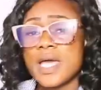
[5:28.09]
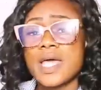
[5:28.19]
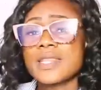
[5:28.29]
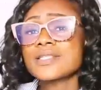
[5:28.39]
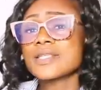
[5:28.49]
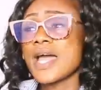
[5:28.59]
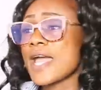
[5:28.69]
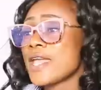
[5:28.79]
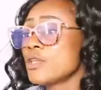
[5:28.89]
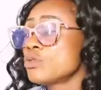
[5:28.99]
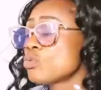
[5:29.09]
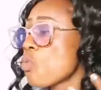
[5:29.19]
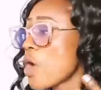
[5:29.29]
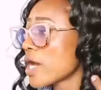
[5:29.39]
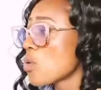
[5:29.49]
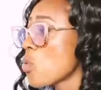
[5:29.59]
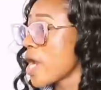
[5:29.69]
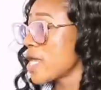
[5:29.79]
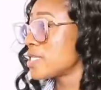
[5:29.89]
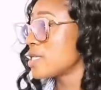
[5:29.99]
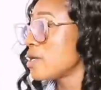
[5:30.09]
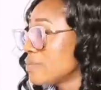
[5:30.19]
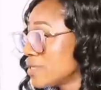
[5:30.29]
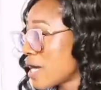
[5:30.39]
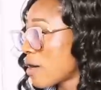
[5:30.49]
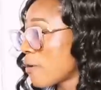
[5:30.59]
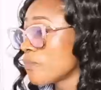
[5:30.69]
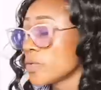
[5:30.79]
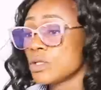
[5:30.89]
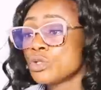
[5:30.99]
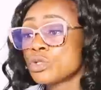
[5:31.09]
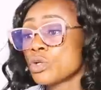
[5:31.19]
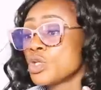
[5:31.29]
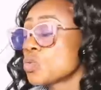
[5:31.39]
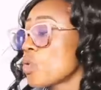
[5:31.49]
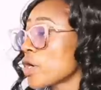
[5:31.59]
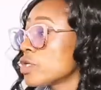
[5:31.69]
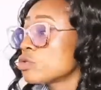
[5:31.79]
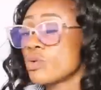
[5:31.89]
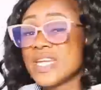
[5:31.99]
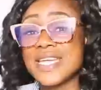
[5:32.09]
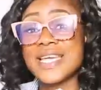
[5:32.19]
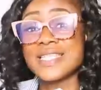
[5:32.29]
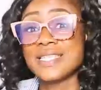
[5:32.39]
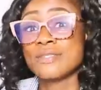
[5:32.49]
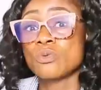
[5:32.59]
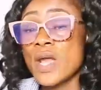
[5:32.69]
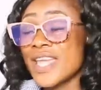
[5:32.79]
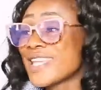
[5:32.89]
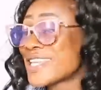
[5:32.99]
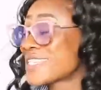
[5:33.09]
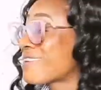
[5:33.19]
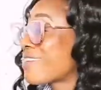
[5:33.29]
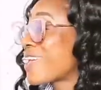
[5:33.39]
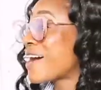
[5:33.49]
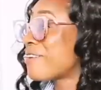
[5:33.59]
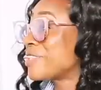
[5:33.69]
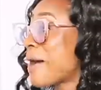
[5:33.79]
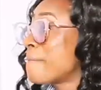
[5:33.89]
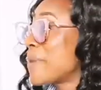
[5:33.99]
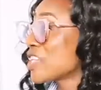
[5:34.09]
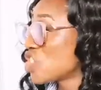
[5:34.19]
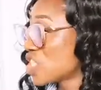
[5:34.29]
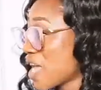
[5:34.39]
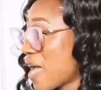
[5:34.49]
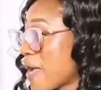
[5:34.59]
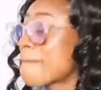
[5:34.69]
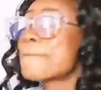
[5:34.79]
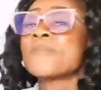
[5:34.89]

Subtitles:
And this guy, his work weighs him down. Due to his work, he's too engaged in his work. He doesn't really have that much time.